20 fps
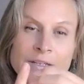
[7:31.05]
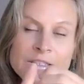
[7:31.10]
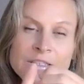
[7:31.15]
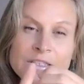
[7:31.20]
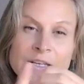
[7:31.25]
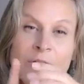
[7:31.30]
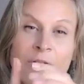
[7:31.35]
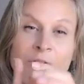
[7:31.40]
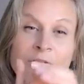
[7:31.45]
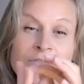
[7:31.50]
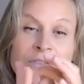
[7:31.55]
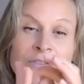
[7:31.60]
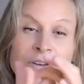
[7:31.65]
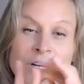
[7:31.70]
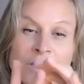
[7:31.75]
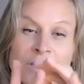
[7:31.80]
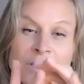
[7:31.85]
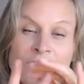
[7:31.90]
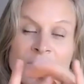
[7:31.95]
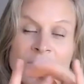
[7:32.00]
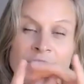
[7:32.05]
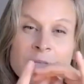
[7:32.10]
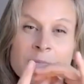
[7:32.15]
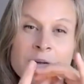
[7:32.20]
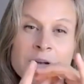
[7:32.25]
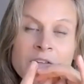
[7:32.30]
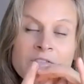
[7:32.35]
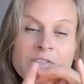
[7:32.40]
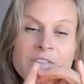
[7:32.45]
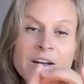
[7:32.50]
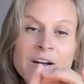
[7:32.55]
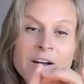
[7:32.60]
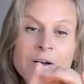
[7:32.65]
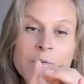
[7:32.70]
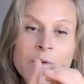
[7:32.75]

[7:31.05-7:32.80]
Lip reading: So first for the middle finger,